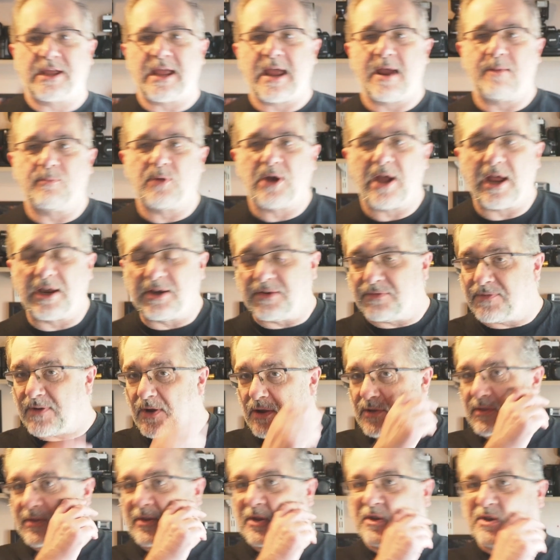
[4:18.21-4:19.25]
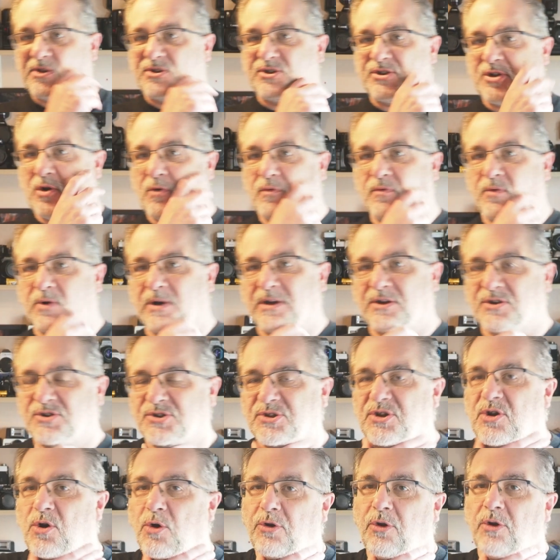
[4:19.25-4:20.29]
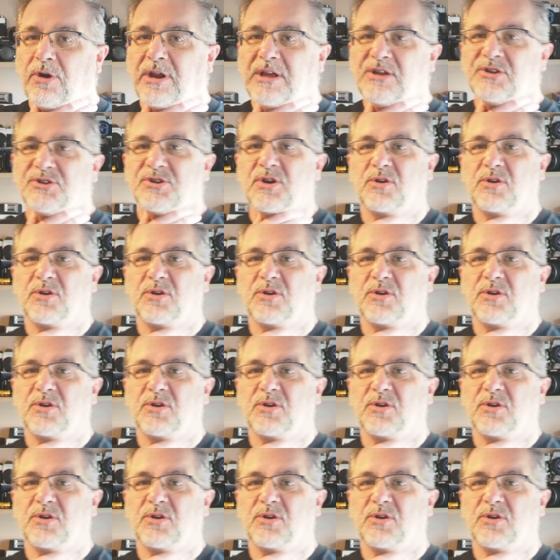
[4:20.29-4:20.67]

camera and you find that the silvering has gone on it,